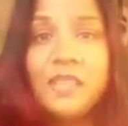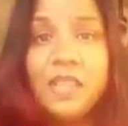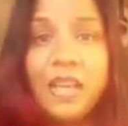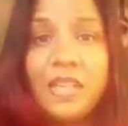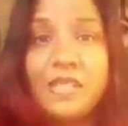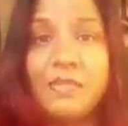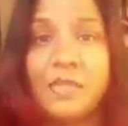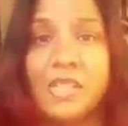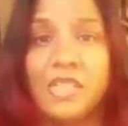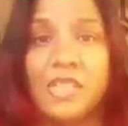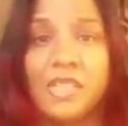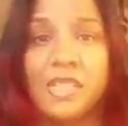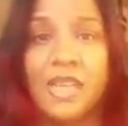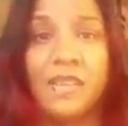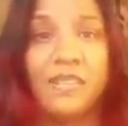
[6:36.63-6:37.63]
as much
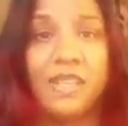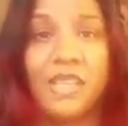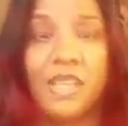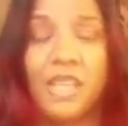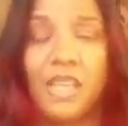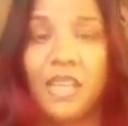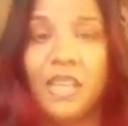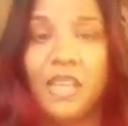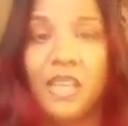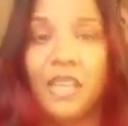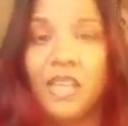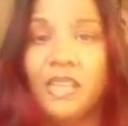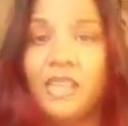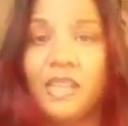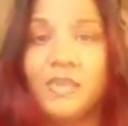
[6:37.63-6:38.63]
as everything,
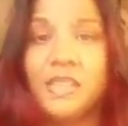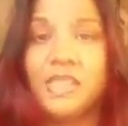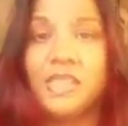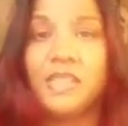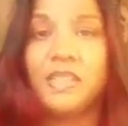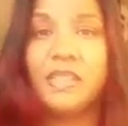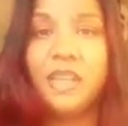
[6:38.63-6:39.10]
there was still